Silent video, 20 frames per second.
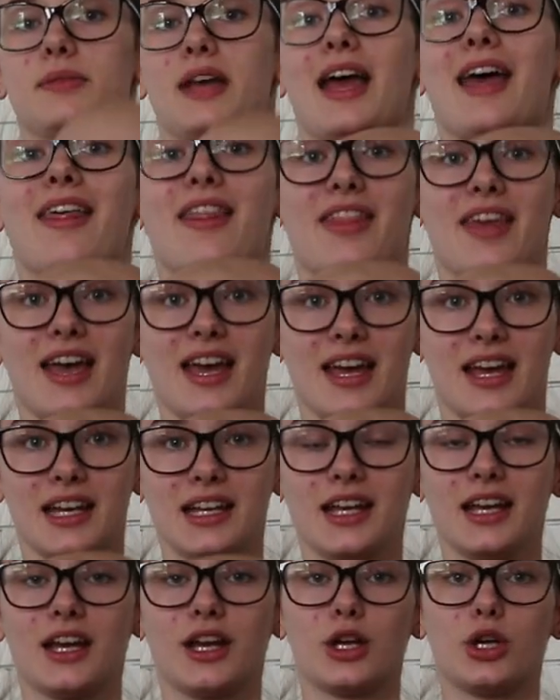And
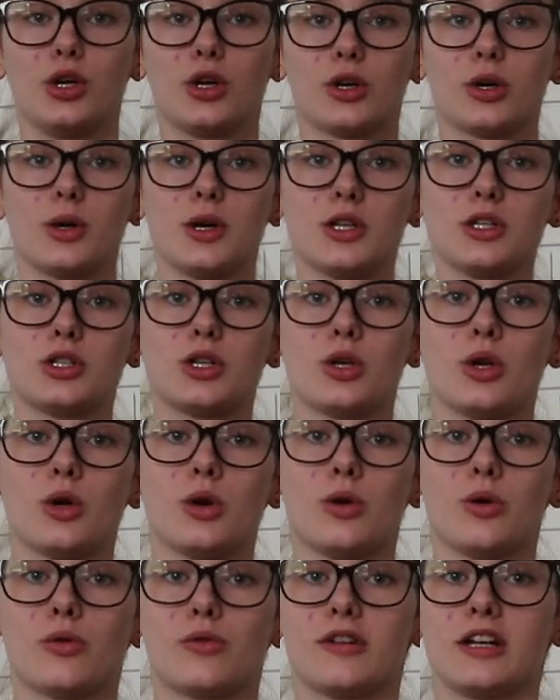then you're going
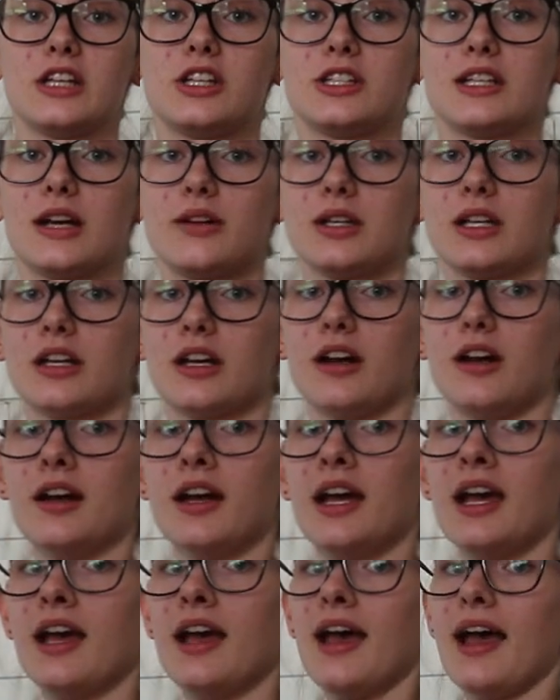to reach down
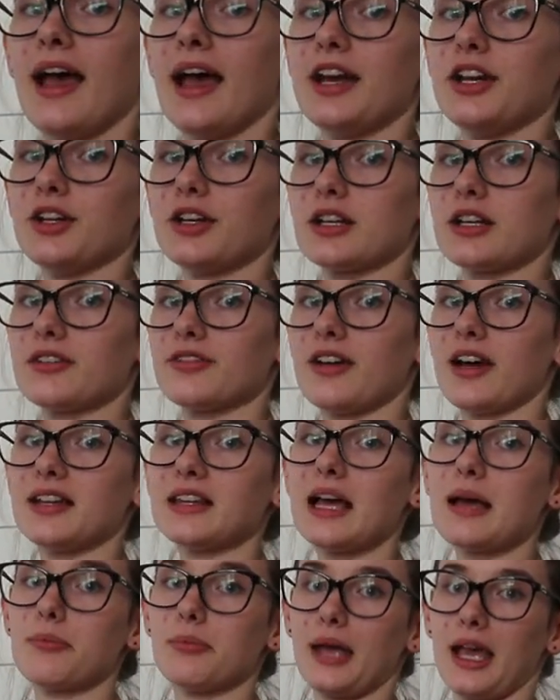here and you're gonna
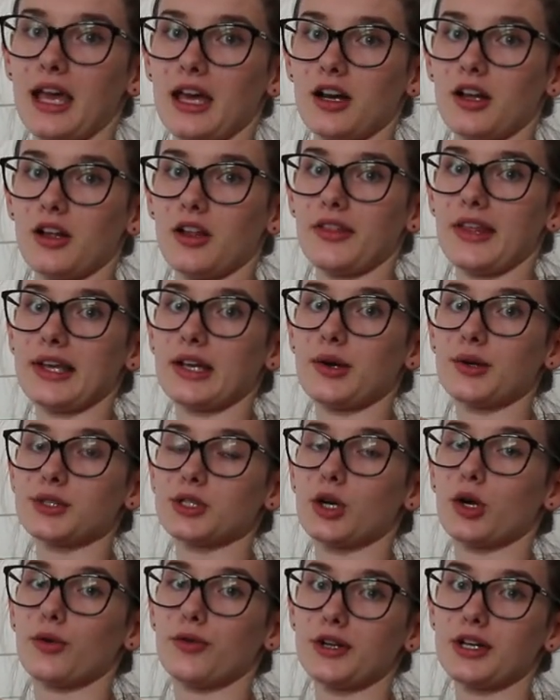find that panel that
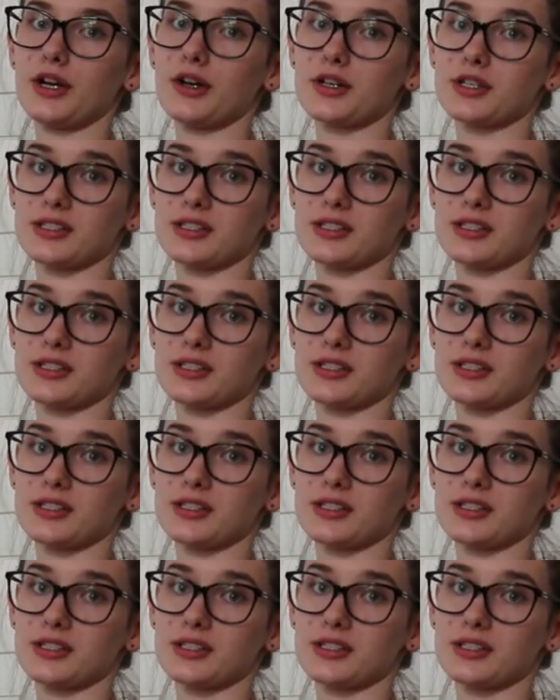goes over your